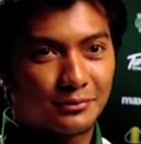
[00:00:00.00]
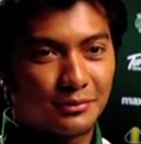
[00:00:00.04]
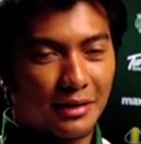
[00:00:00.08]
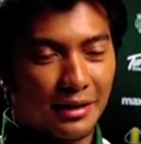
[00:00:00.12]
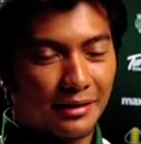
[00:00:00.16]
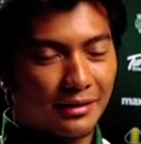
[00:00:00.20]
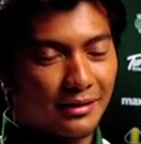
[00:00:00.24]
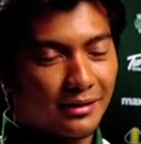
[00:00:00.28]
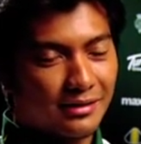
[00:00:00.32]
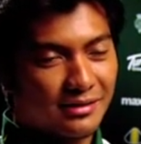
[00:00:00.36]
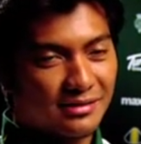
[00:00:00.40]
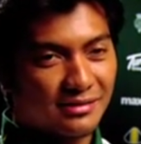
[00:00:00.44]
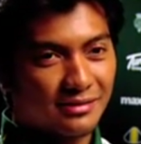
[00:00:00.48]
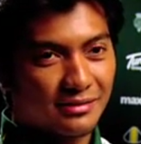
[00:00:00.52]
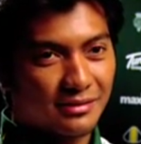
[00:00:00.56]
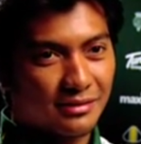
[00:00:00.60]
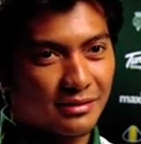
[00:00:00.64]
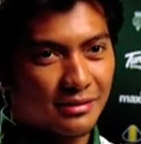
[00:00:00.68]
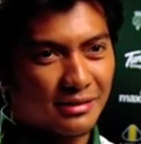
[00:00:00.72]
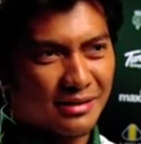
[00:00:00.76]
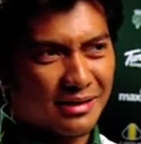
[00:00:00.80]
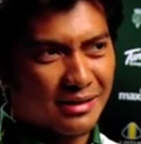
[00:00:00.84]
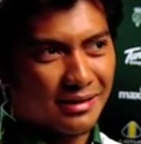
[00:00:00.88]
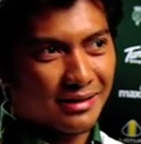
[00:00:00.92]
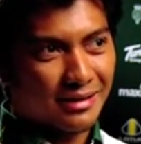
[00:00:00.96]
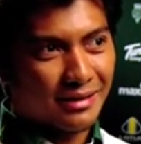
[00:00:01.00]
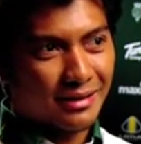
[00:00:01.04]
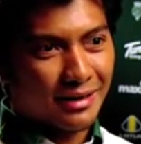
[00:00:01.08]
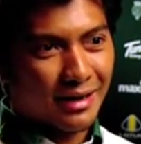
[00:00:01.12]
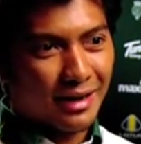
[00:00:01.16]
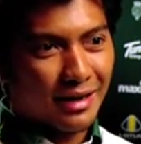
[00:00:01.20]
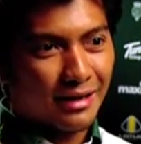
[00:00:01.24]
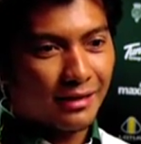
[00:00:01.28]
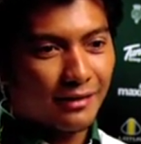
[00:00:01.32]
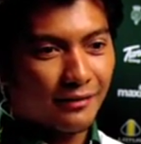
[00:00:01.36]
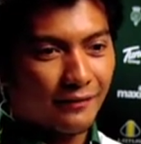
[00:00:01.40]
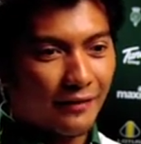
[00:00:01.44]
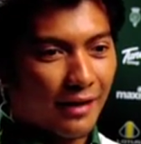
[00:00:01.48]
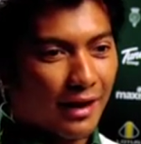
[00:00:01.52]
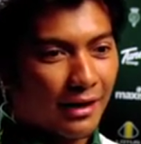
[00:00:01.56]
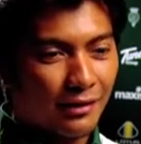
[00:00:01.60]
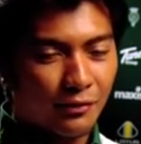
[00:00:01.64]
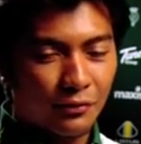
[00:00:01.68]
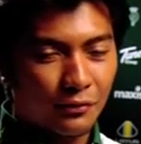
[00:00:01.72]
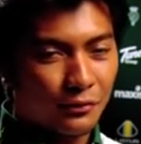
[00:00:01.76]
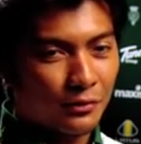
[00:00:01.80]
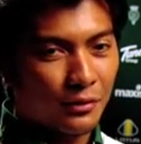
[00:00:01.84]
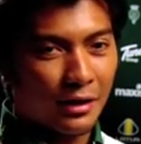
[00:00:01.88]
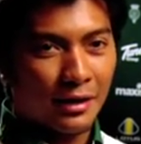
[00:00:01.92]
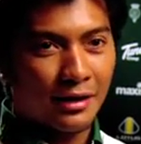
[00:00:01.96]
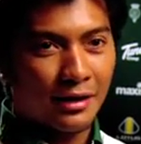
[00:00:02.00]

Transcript: I think it's kind of, I don't know,